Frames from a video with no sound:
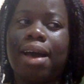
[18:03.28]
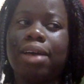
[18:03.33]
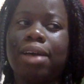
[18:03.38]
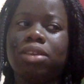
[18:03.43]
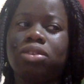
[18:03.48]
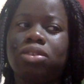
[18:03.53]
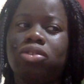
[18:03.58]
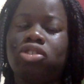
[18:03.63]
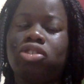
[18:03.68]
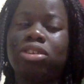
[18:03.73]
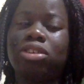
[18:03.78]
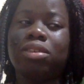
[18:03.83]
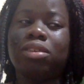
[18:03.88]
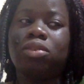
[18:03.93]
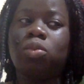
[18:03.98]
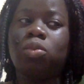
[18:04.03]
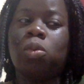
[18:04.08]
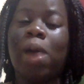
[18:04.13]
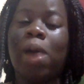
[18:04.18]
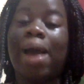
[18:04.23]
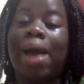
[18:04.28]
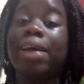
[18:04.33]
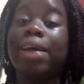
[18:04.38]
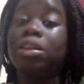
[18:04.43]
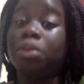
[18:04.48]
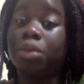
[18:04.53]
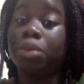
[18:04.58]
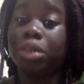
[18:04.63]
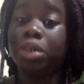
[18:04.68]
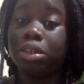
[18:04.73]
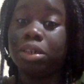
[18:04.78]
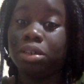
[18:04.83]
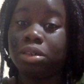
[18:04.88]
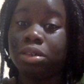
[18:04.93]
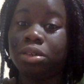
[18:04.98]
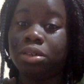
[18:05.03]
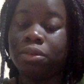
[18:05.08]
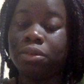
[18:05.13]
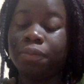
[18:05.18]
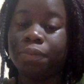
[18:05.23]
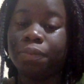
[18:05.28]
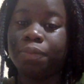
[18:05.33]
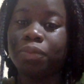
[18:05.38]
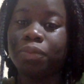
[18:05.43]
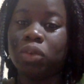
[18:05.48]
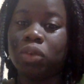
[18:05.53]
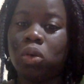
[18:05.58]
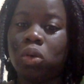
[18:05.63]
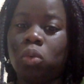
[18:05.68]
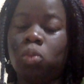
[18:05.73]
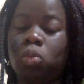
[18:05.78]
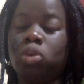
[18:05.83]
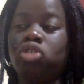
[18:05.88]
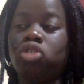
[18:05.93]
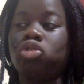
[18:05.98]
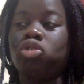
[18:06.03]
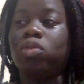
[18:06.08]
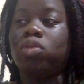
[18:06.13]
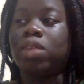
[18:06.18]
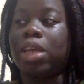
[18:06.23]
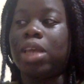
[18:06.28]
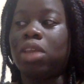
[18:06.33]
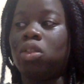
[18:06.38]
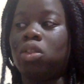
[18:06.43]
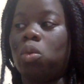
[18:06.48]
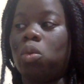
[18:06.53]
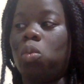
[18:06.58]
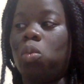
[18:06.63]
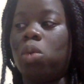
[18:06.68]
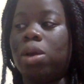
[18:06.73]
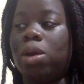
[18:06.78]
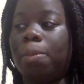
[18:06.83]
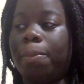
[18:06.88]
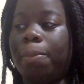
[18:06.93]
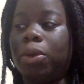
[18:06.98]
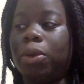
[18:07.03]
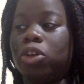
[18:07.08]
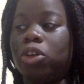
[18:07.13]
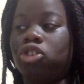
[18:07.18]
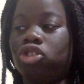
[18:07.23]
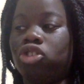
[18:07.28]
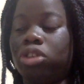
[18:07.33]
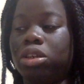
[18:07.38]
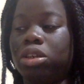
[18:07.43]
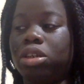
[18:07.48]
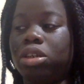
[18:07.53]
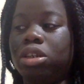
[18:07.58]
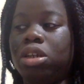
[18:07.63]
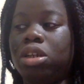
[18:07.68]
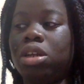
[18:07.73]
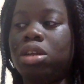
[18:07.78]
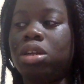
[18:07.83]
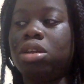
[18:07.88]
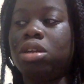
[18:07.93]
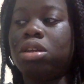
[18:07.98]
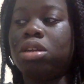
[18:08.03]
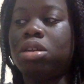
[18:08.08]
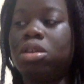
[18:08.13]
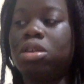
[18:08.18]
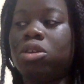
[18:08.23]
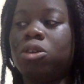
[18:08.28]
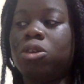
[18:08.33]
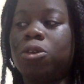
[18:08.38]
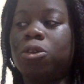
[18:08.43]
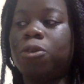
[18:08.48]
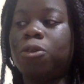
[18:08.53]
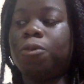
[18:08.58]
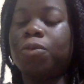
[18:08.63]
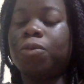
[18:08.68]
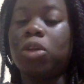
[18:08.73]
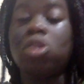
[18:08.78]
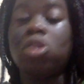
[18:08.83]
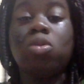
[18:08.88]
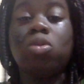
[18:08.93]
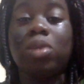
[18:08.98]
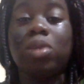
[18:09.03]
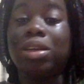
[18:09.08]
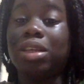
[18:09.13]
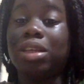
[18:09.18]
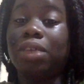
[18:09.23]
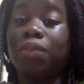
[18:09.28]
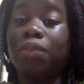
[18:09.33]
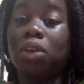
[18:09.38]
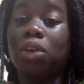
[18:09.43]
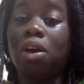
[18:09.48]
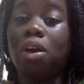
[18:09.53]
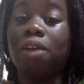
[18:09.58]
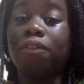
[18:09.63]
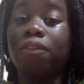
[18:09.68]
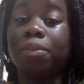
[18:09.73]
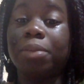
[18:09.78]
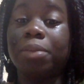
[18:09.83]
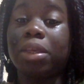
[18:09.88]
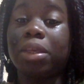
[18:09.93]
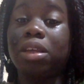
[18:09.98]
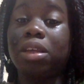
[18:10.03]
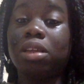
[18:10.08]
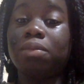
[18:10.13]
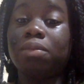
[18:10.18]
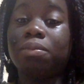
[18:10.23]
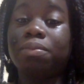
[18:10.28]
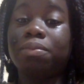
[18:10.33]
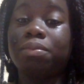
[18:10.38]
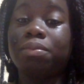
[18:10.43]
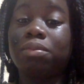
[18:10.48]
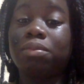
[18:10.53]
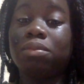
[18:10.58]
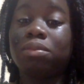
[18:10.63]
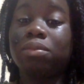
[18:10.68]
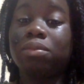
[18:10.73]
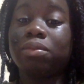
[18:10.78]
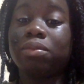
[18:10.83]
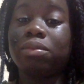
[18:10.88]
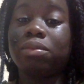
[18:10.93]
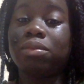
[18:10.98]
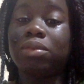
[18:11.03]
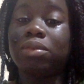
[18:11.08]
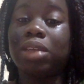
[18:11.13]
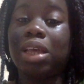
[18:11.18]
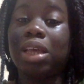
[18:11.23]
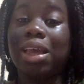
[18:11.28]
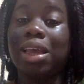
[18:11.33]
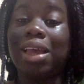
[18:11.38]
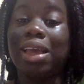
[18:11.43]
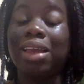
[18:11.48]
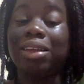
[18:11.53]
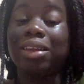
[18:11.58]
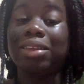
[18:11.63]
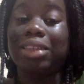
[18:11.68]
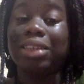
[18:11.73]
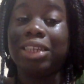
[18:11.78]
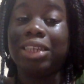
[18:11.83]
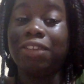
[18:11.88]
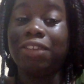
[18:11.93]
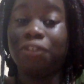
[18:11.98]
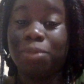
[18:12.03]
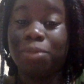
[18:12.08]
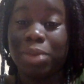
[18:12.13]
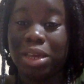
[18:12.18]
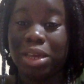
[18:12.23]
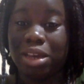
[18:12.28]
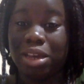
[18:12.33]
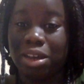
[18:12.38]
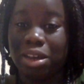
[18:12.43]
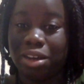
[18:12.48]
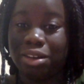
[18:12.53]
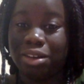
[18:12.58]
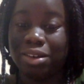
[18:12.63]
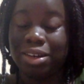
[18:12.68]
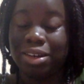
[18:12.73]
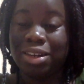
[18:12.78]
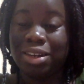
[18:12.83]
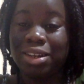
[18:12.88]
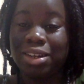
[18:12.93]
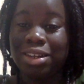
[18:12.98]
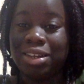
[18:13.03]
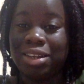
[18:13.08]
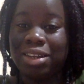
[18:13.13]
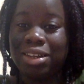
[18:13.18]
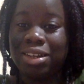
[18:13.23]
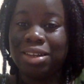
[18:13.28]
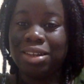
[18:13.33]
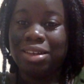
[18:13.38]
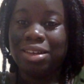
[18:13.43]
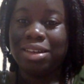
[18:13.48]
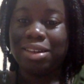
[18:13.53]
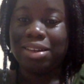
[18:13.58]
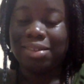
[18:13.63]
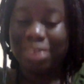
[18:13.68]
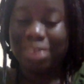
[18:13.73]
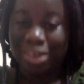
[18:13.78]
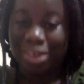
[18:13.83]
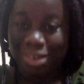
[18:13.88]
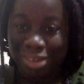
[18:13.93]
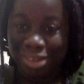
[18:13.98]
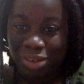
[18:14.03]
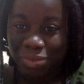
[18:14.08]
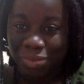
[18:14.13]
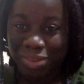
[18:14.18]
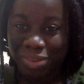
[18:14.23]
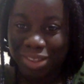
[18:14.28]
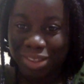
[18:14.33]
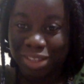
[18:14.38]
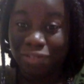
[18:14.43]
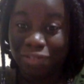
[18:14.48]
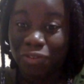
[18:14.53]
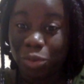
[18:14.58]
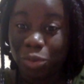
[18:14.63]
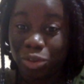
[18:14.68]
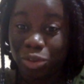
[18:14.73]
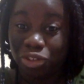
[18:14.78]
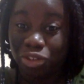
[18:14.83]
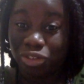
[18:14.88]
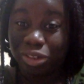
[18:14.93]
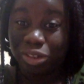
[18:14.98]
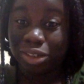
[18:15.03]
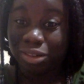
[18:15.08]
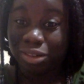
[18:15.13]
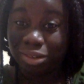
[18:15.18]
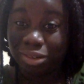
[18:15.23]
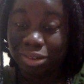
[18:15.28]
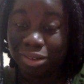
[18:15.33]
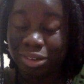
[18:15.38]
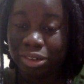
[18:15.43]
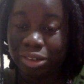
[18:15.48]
just why, Lord, would you take the one person who would give it all for me and leave me here to deal with this foolishness?